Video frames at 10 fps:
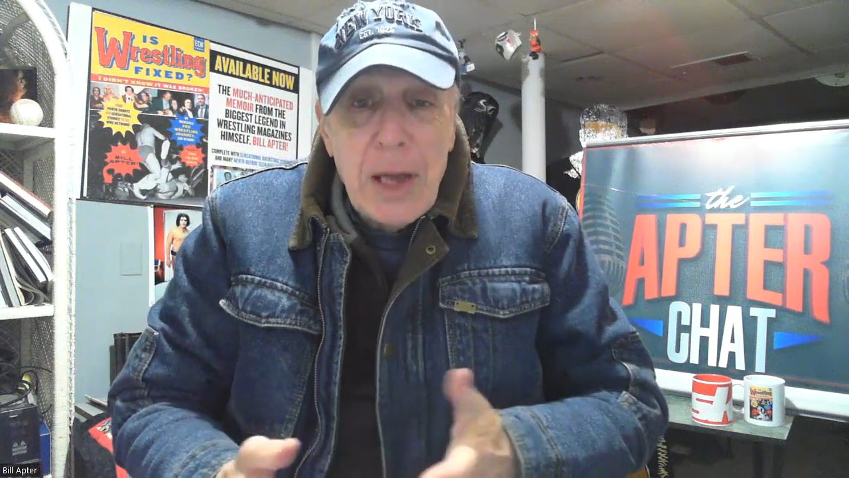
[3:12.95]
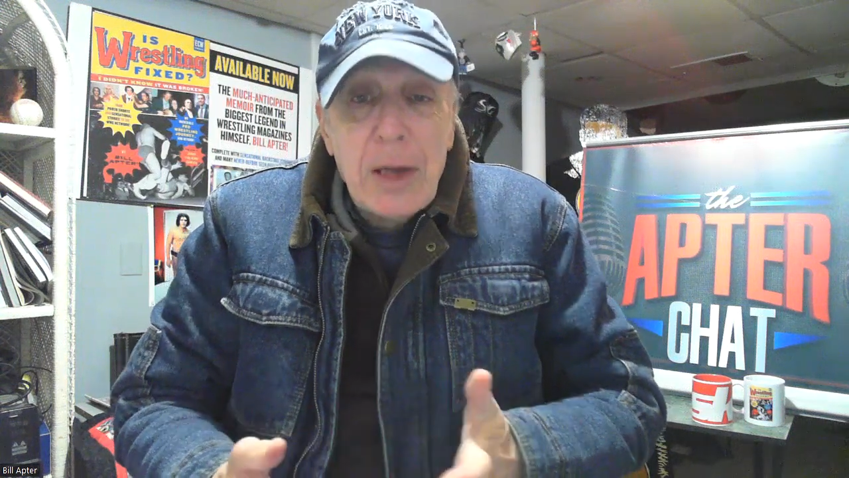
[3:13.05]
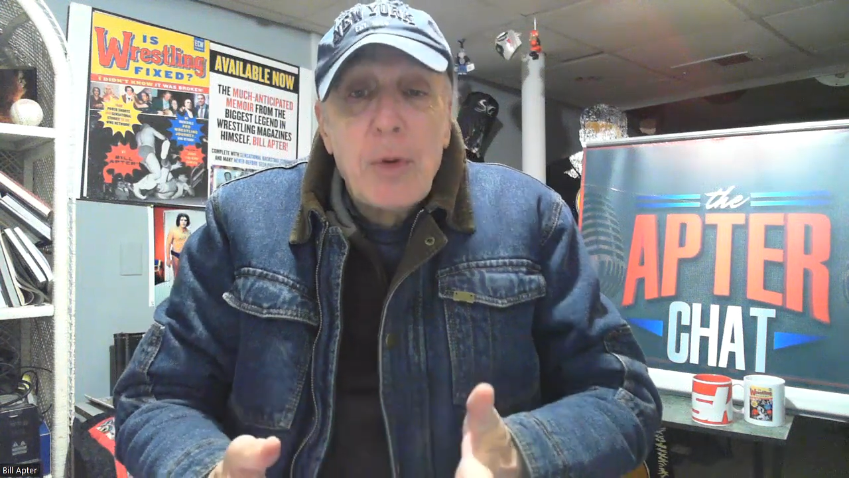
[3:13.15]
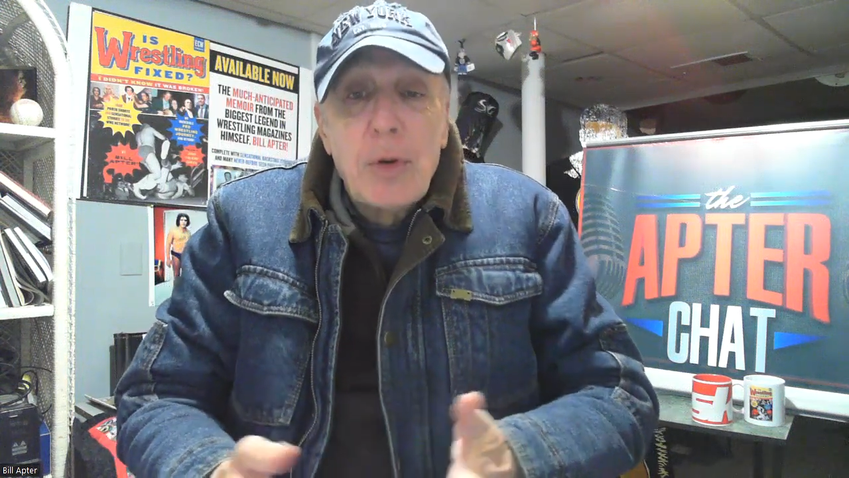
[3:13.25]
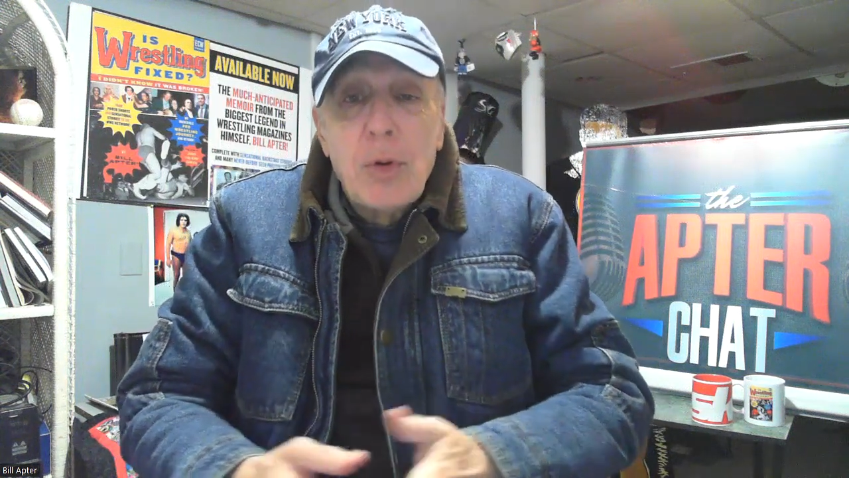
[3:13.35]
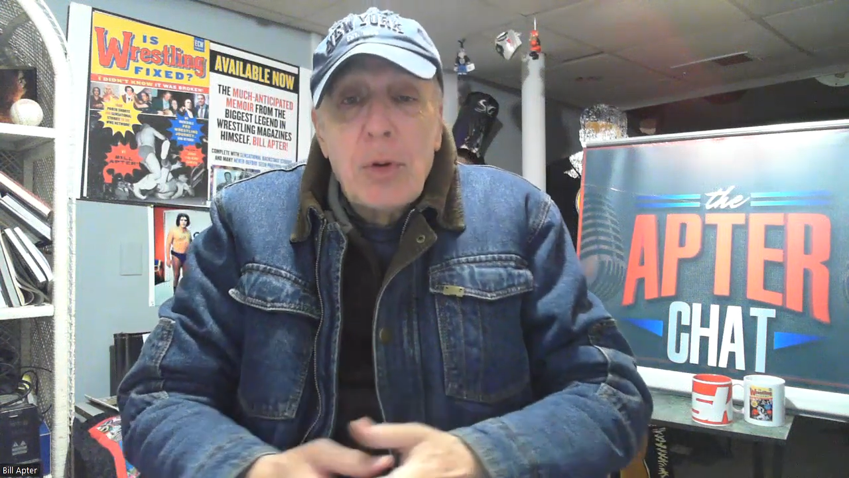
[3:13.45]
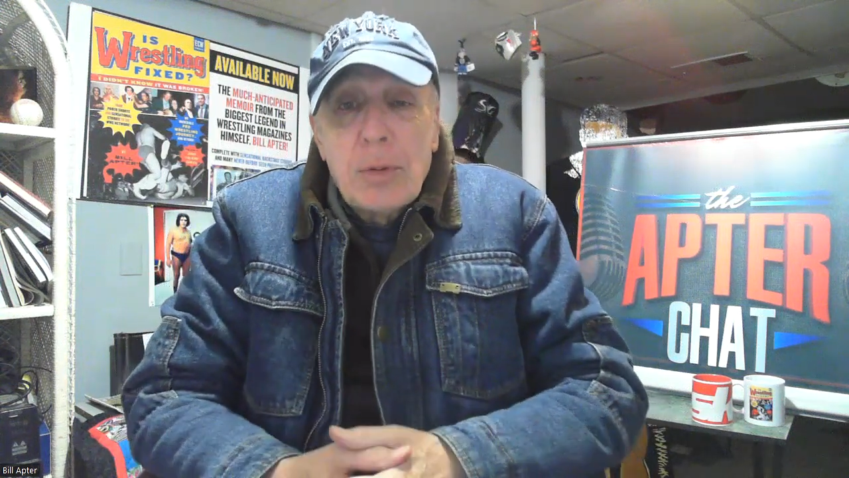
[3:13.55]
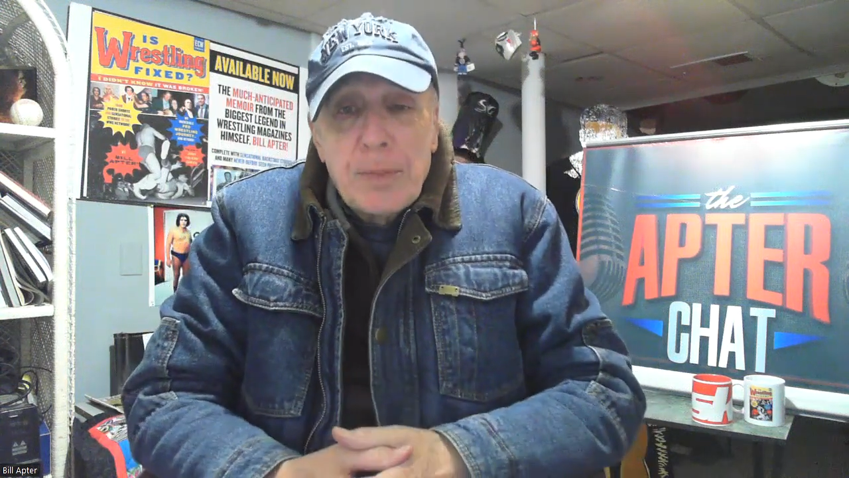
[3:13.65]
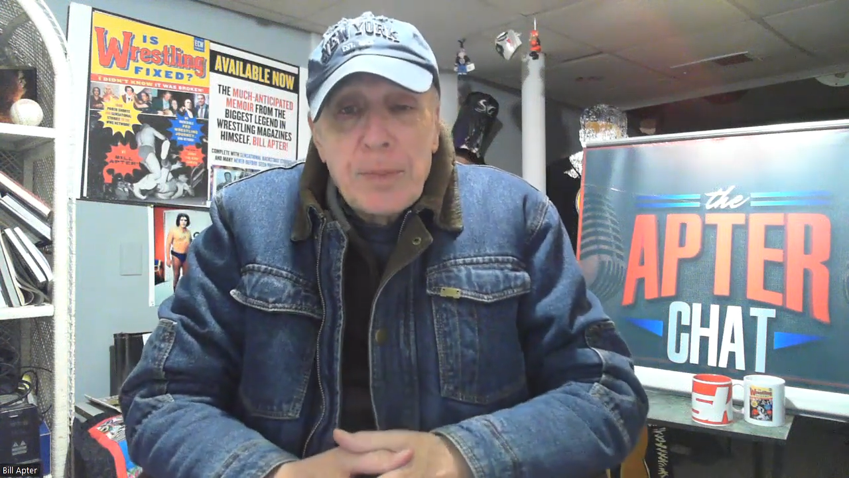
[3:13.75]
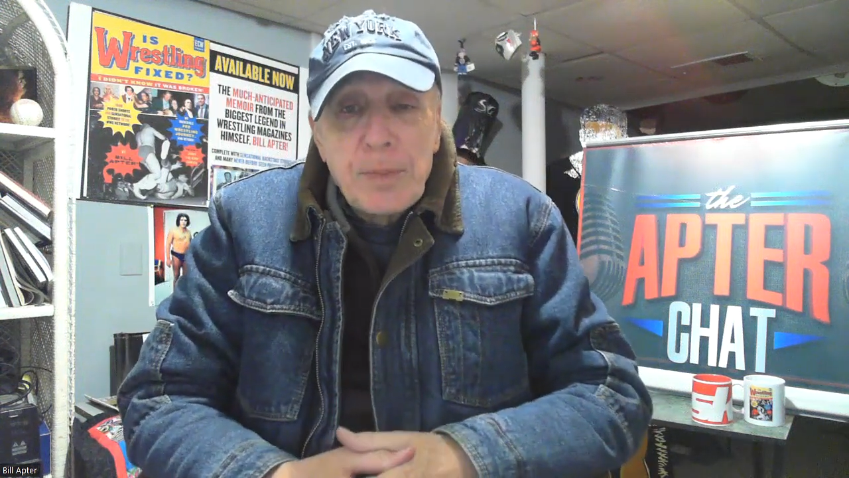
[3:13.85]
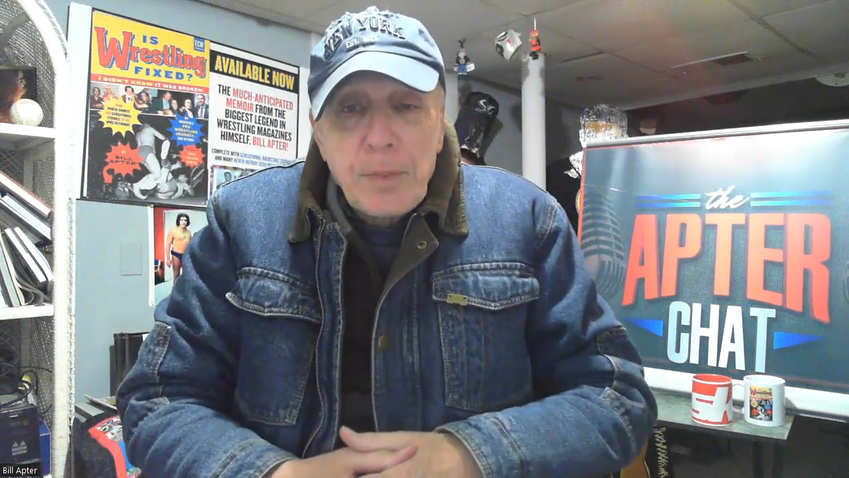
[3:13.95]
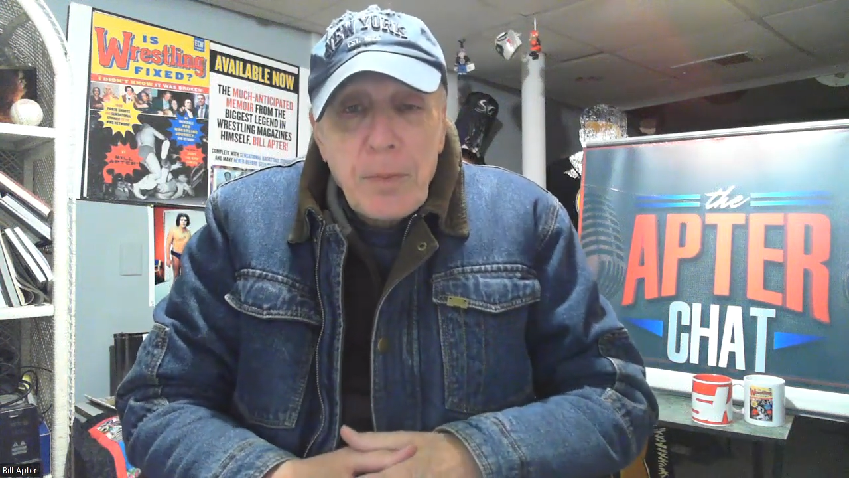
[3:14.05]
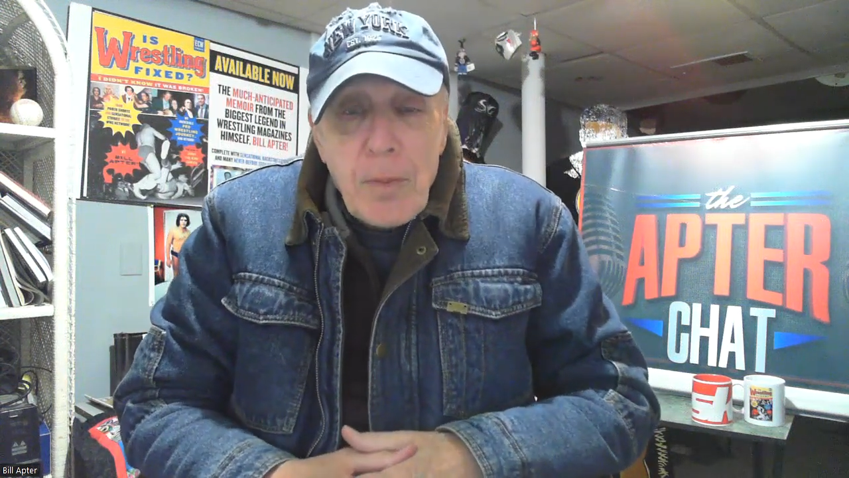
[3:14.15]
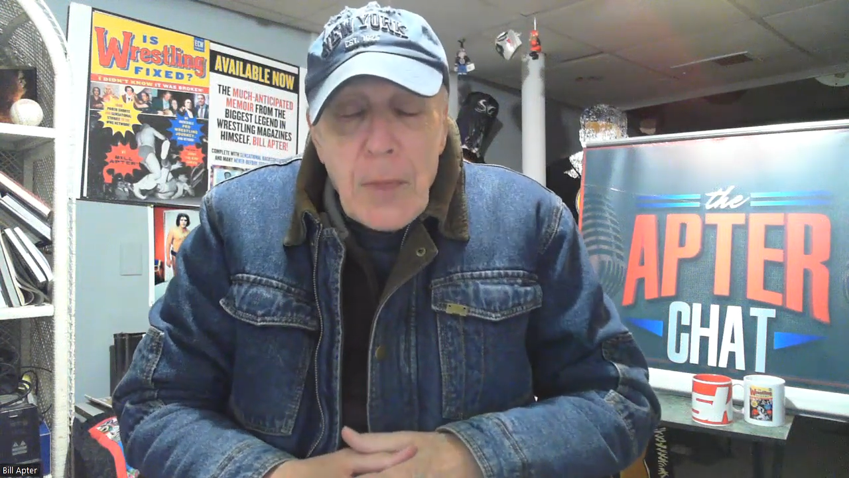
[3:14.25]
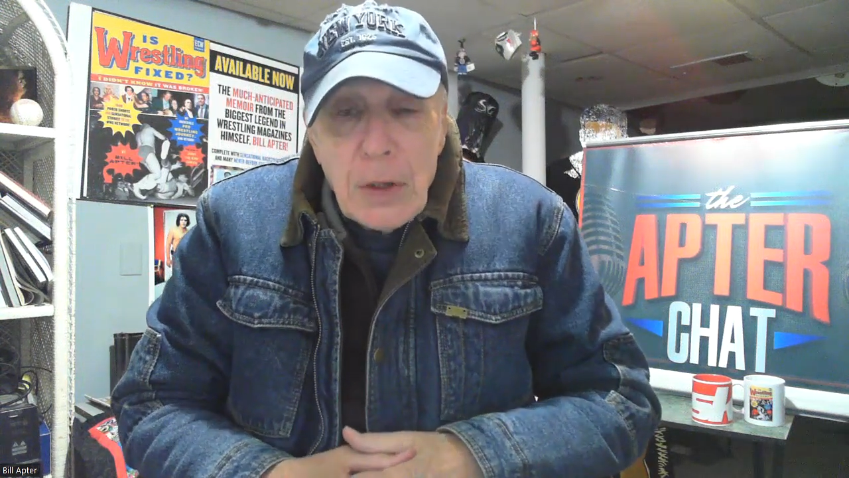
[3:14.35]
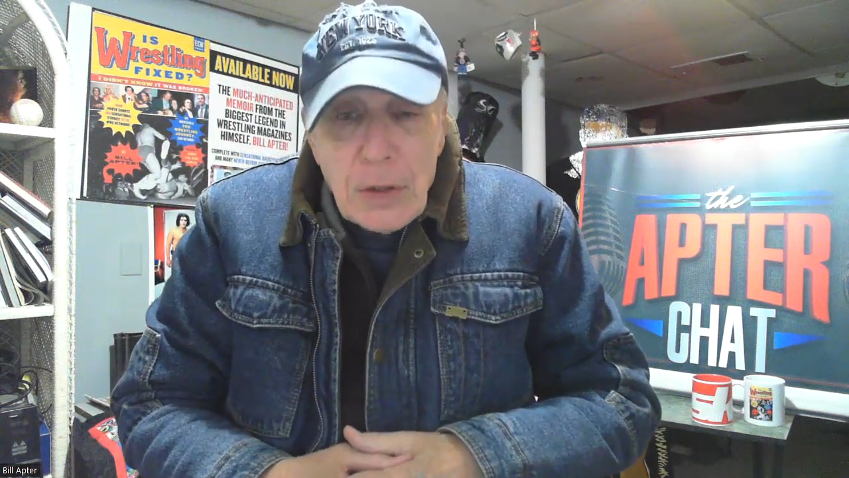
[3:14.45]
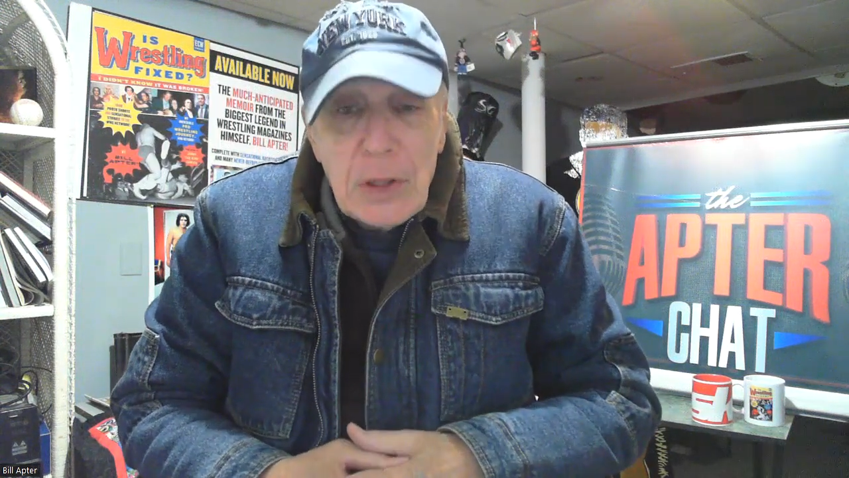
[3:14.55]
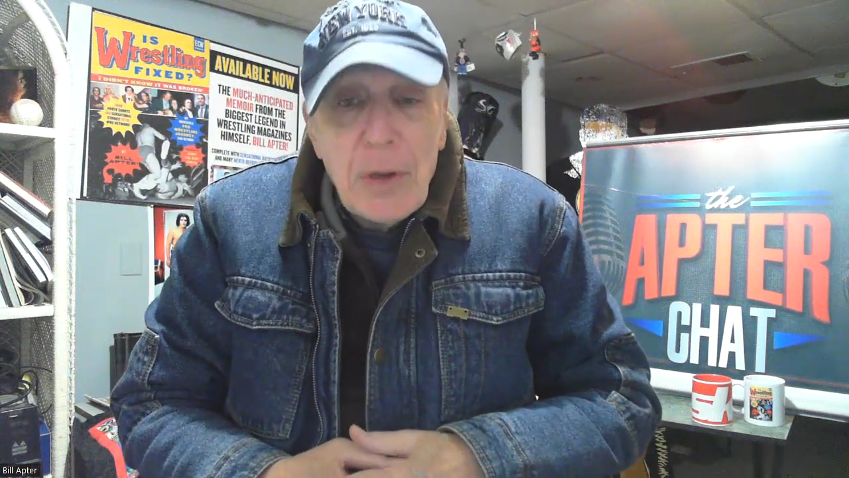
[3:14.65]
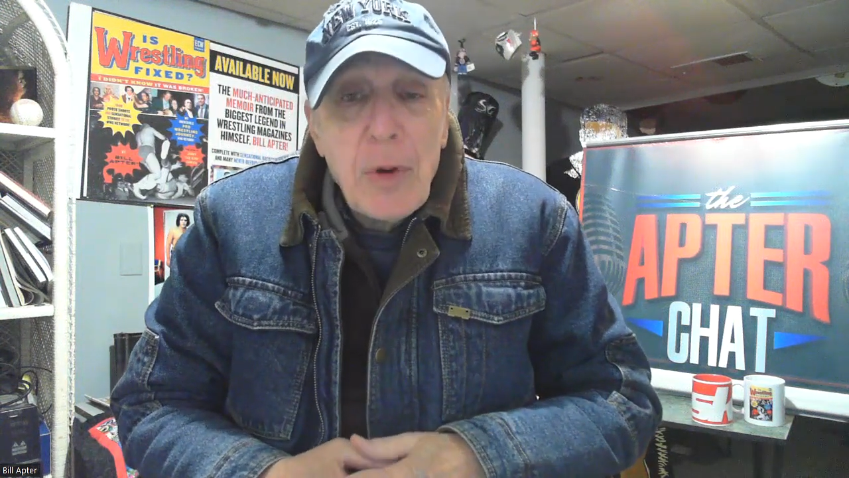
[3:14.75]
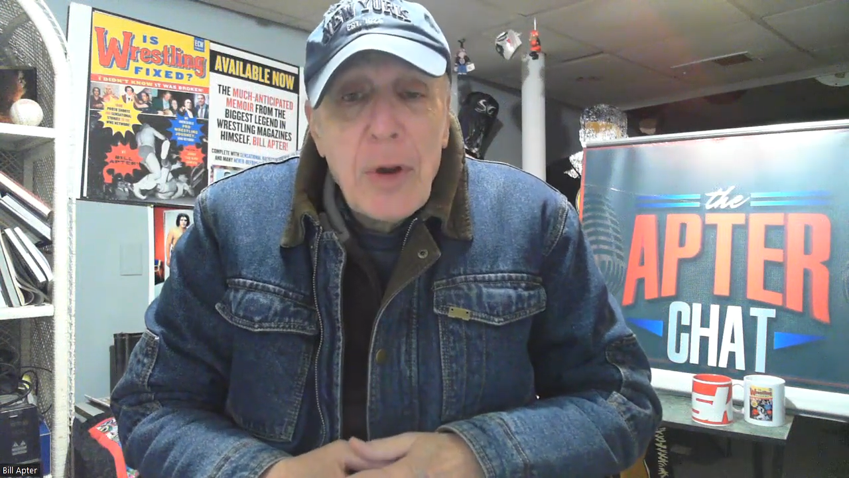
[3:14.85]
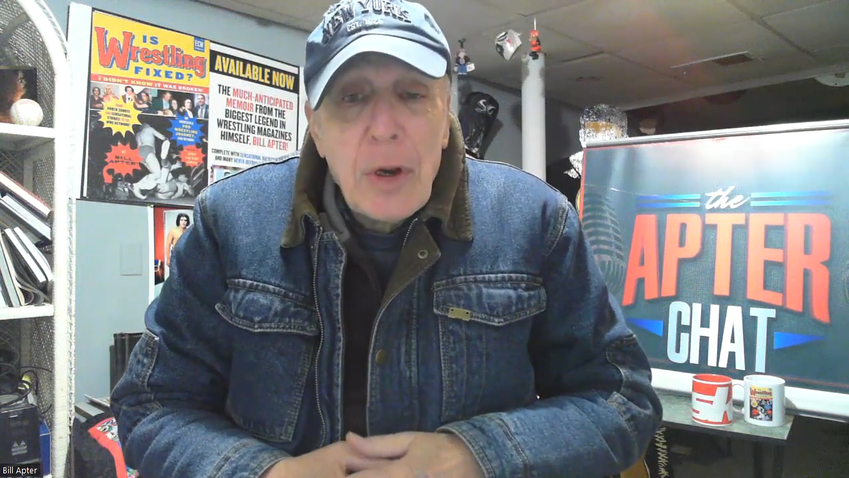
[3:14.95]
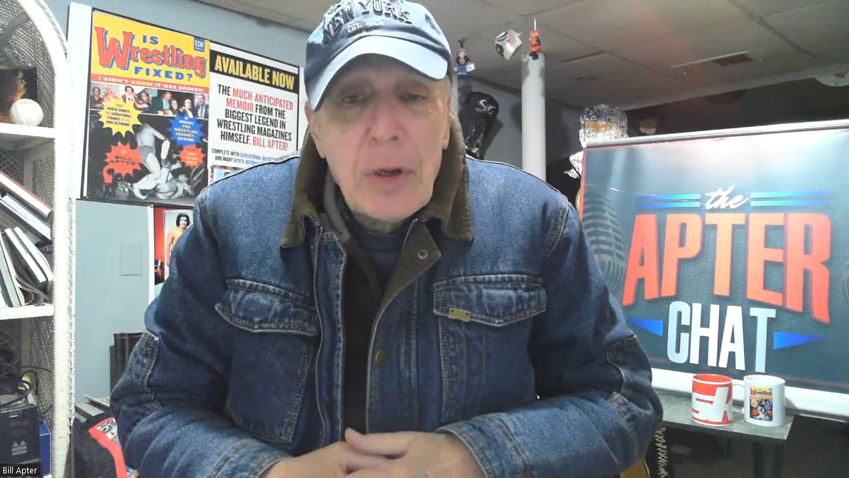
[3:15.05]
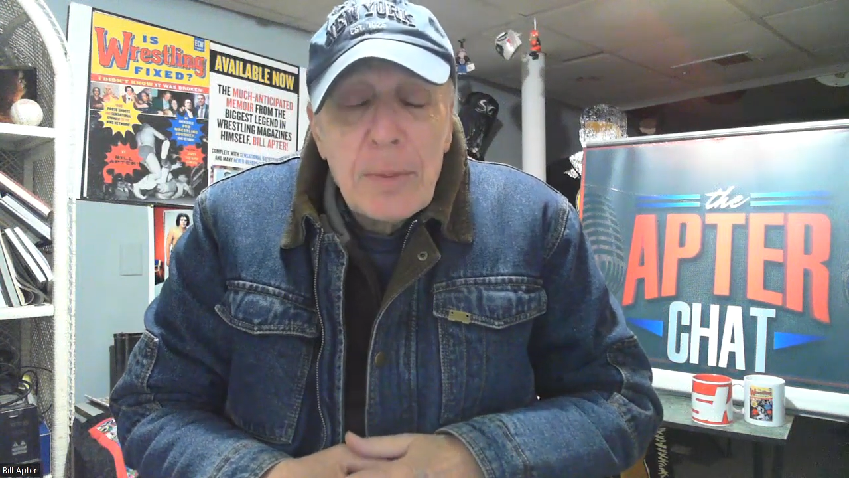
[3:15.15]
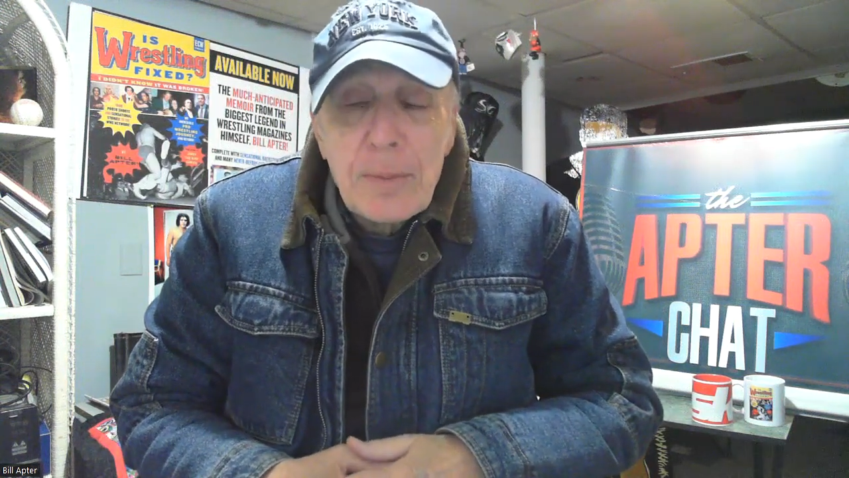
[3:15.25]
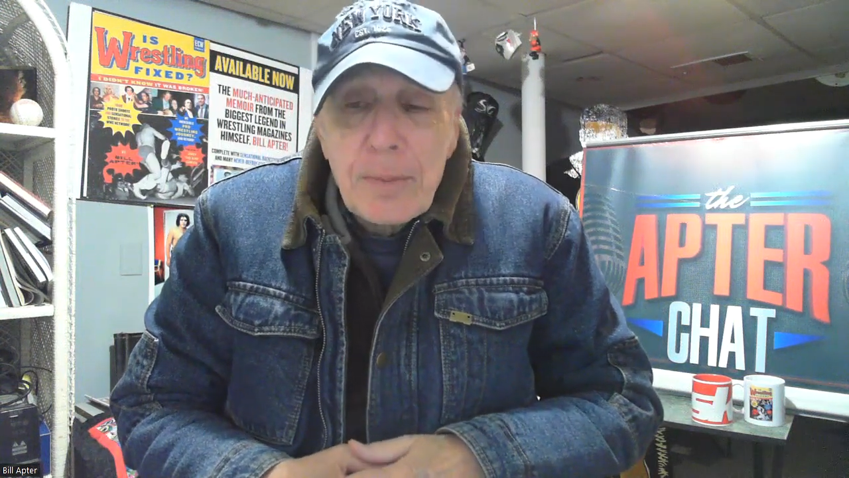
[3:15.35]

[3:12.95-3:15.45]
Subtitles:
Ecuador to live with her.